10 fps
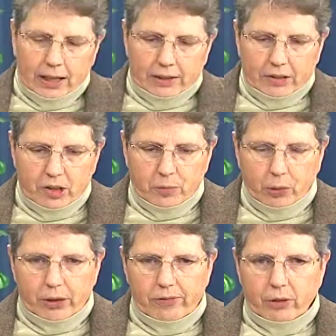at this
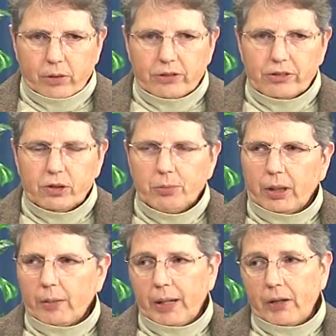point focuses
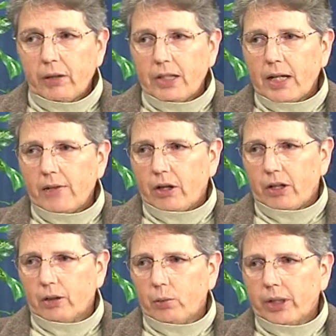primarily on the
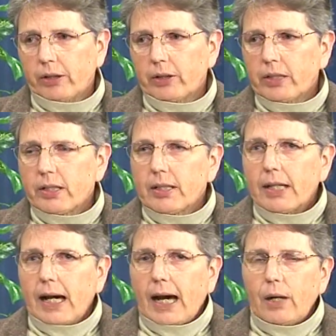hardware.
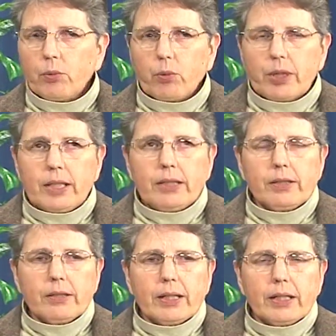We
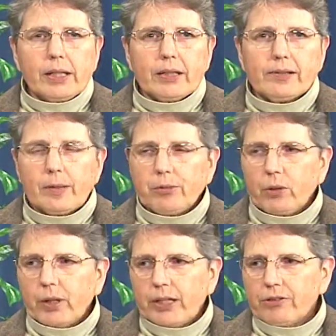accept
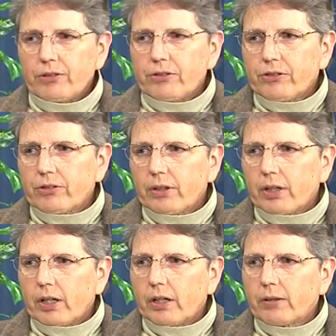donations
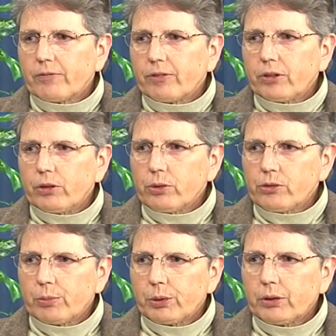of
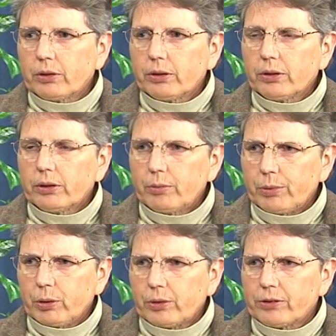usable
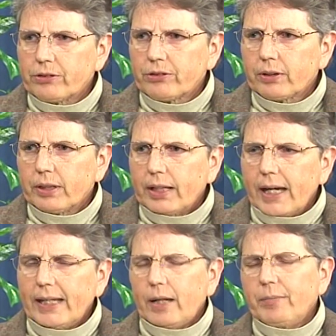computers,
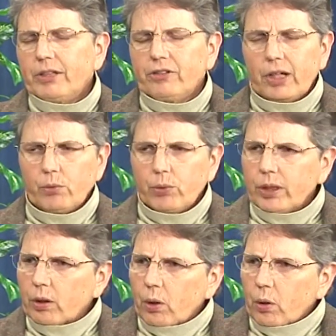and that means not
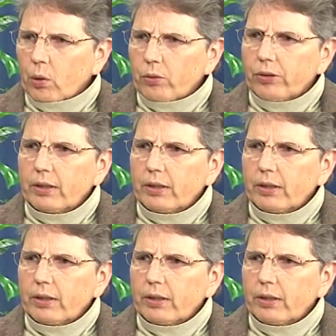real old,